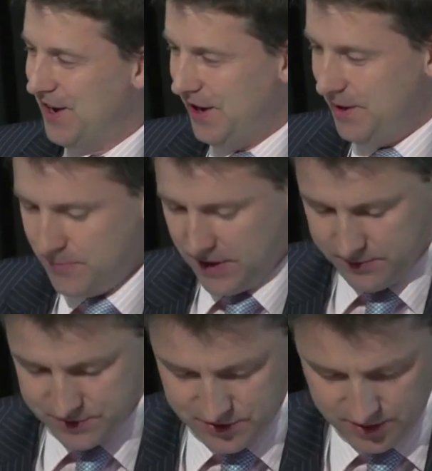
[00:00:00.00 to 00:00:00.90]
And
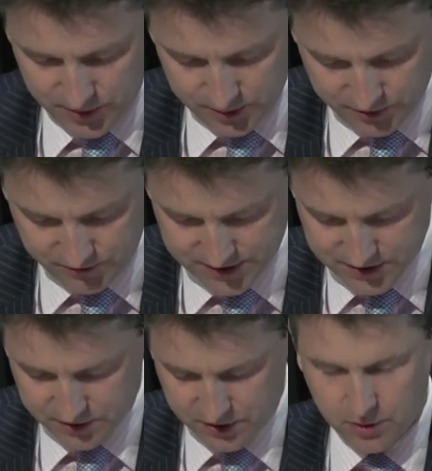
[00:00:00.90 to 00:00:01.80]
it was written by
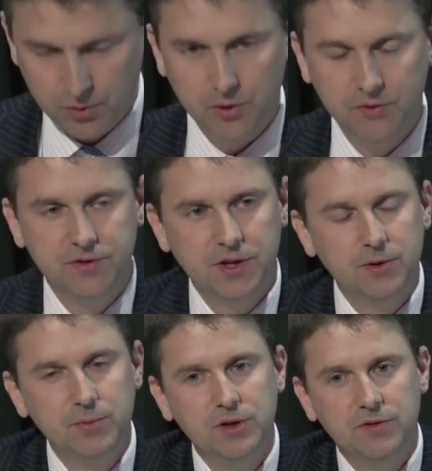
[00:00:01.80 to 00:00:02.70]
Professor Coe of
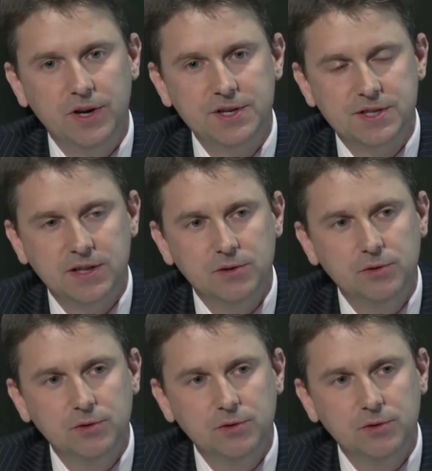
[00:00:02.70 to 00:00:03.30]
Durham University,